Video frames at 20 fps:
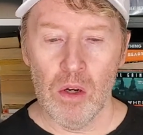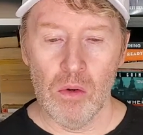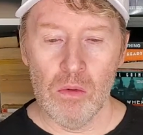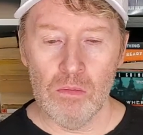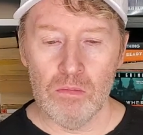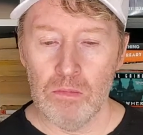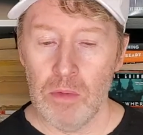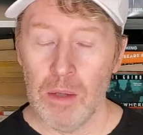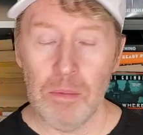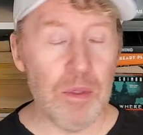
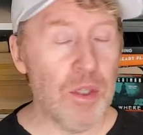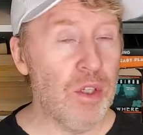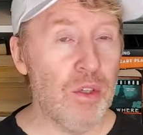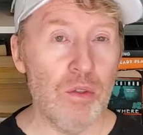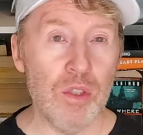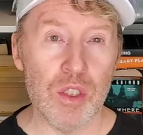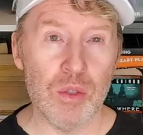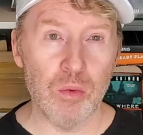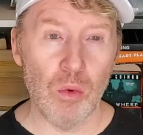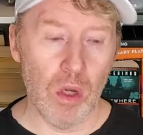maybe you
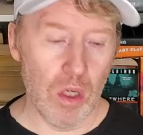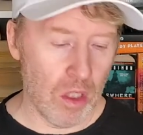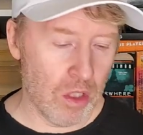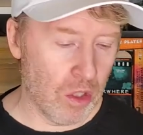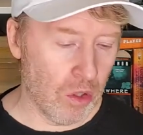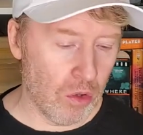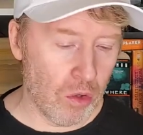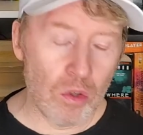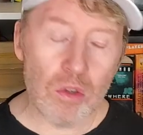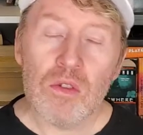just wanted to
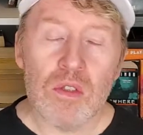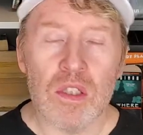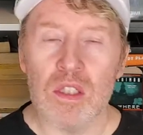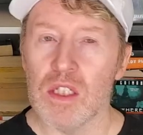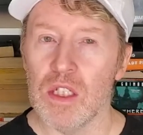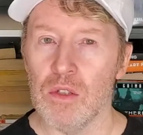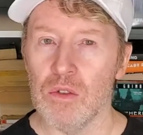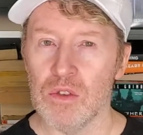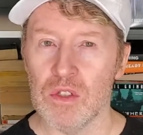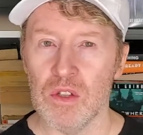learn the
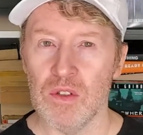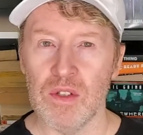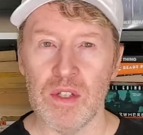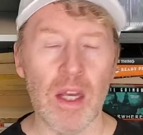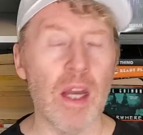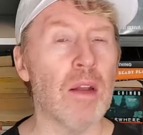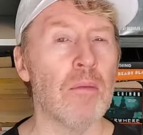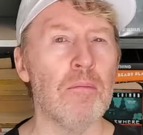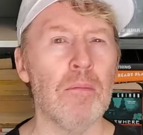secrets of the dead.